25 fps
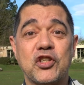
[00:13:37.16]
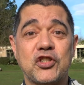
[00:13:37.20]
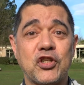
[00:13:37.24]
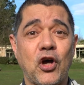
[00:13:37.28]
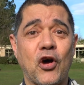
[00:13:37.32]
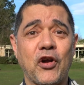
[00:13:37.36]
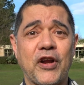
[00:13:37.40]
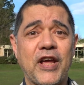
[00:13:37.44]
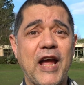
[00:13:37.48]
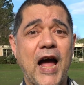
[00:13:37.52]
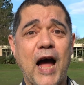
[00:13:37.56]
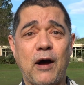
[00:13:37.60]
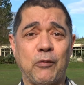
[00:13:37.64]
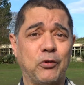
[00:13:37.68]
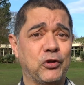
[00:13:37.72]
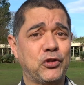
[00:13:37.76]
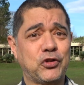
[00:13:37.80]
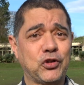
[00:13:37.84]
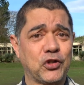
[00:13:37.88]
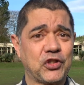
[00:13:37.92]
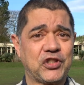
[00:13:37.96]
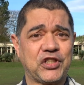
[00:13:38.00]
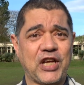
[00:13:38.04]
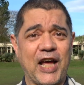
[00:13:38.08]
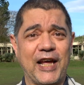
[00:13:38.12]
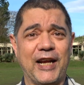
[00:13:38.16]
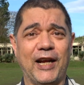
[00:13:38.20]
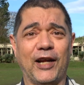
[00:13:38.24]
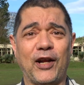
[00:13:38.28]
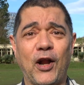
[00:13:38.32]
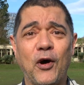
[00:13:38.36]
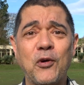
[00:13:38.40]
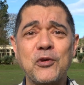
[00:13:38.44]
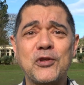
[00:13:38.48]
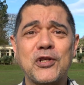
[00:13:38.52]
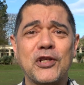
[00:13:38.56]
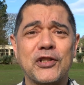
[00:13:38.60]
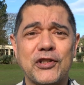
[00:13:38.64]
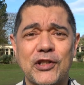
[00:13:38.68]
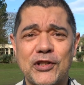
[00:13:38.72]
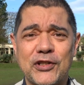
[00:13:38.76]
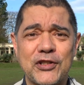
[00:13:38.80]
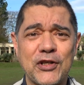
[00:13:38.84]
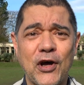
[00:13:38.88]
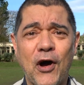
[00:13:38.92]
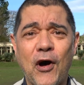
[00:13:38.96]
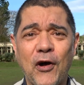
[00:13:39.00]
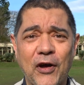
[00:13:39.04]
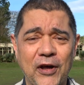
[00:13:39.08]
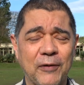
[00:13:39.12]
Sorry, I was just saying hello to the
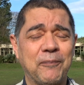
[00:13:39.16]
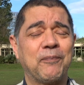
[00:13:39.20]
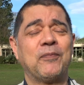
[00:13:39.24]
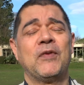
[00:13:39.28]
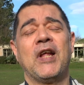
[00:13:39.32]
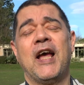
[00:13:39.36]
dog.